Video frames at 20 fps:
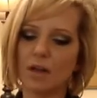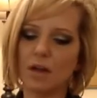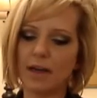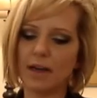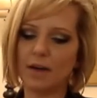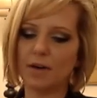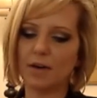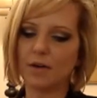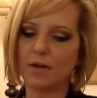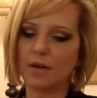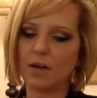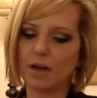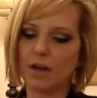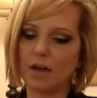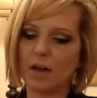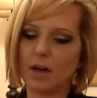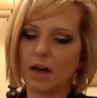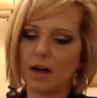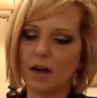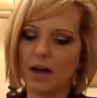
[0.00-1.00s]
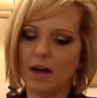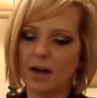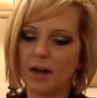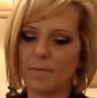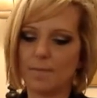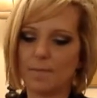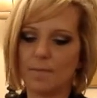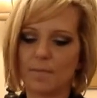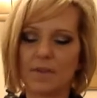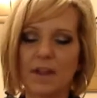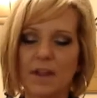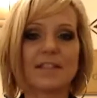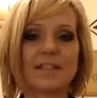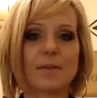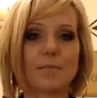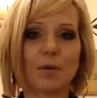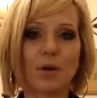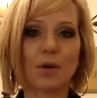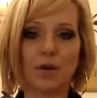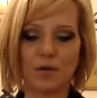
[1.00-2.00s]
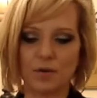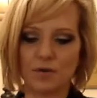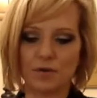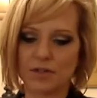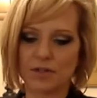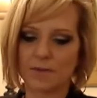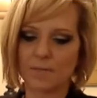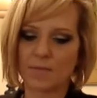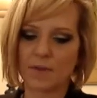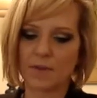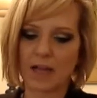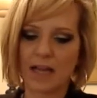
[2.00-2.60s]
Now, that's the pros.